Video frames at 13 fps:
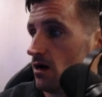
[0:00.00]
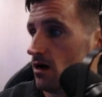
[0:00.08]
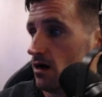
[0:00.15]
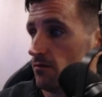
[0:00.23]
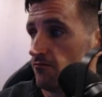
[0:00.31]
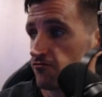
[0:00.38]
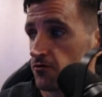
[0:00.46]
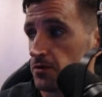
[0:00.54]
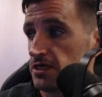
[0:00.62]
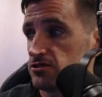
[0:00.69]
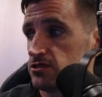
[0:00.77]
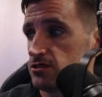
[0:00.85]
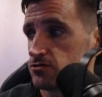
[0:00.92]

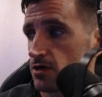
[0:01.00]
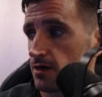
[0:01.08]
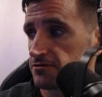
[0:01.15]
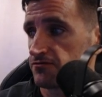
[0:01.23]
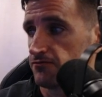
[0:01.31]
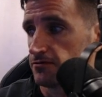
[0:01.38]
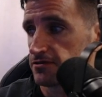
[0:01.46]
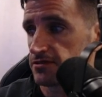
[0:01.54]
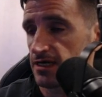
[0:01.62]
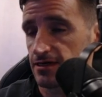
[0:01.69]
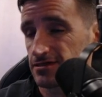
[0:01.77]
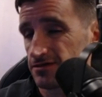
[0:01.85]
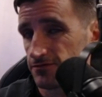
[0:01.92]
Verici drops full
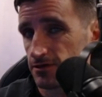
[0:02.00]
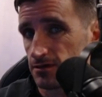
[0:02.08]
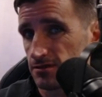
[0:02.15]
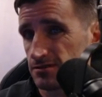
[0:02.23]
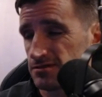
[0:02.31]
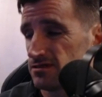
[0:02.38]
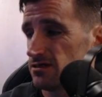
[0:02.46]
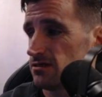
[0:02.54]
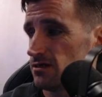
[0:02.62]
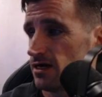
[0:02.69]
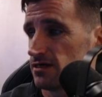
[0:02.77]
stacks of currency.